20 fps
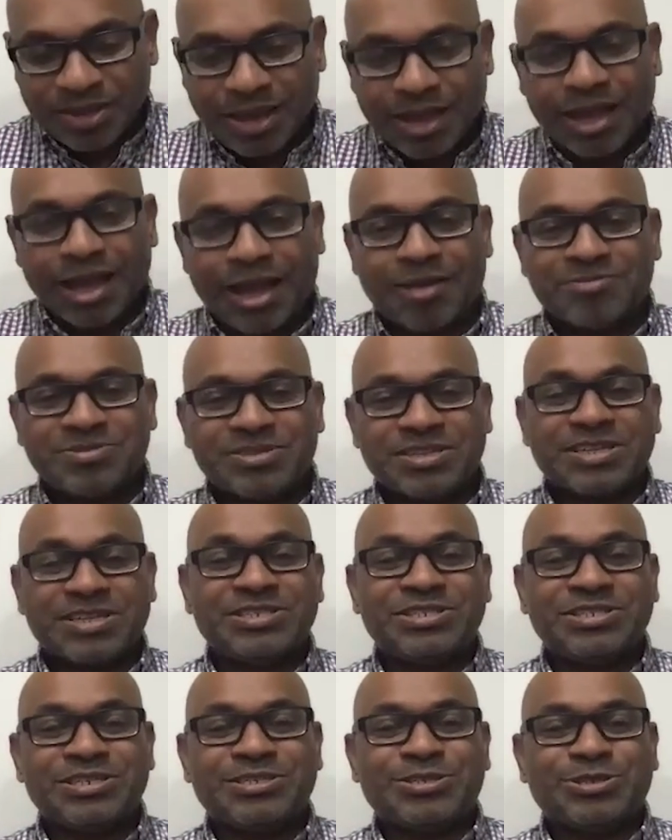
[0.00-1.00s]
have
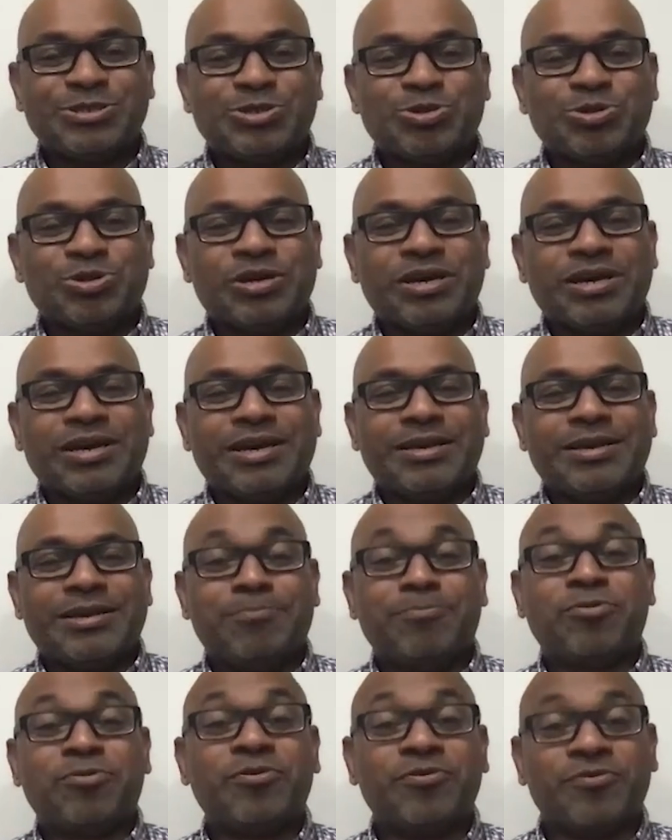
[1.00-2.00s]
suggestions to
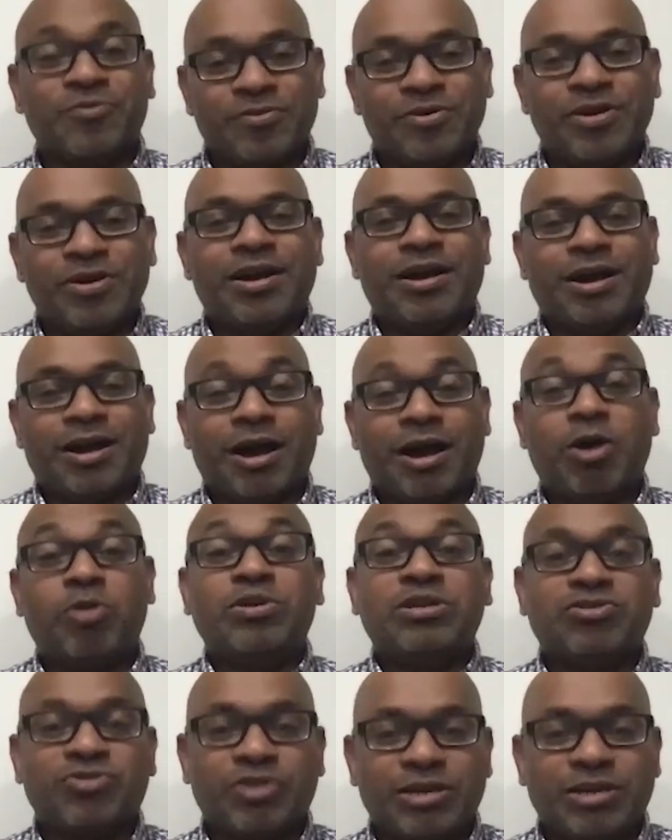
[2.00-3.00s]
improve how
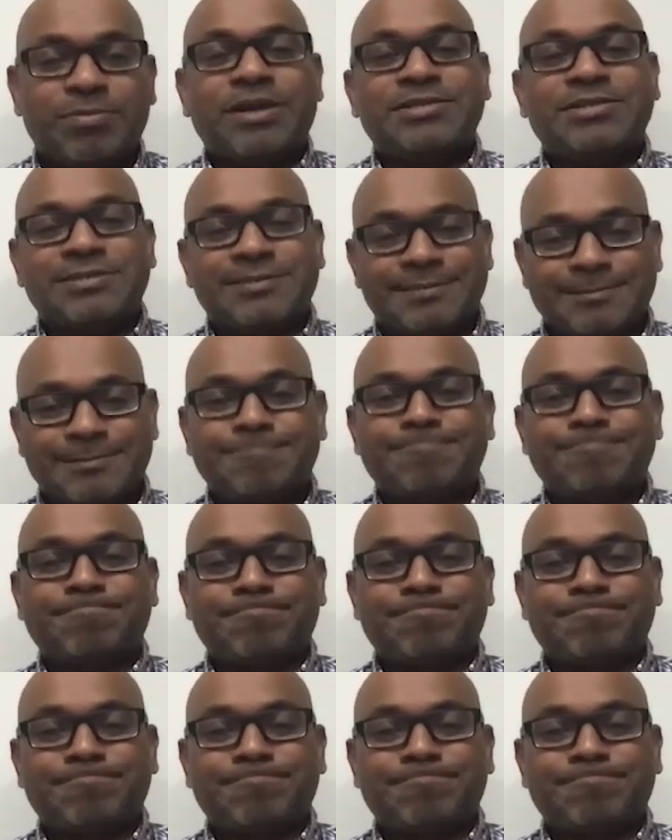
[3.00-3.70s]
we treat patients.